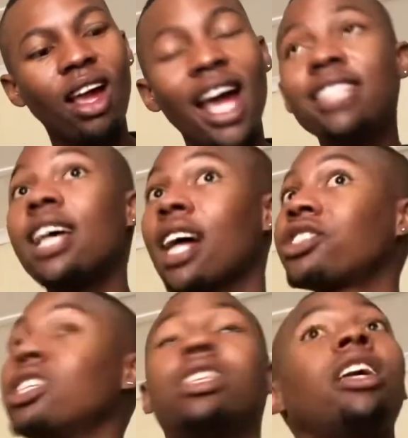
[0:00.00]
it's
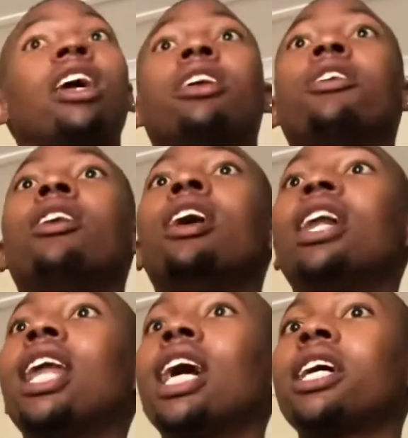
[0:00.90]
actually the ghetto.
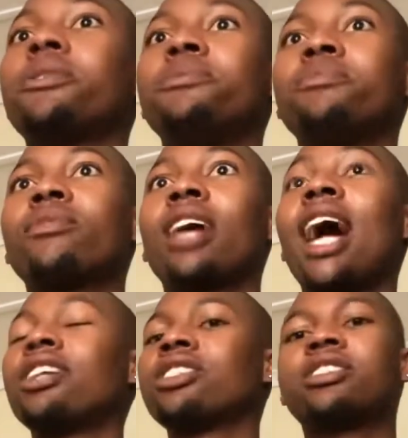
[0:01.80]
Like, I
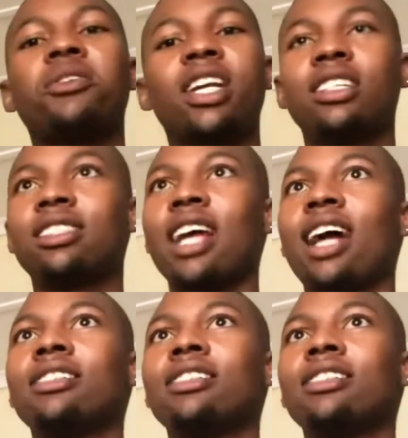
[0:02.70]
just don't understand.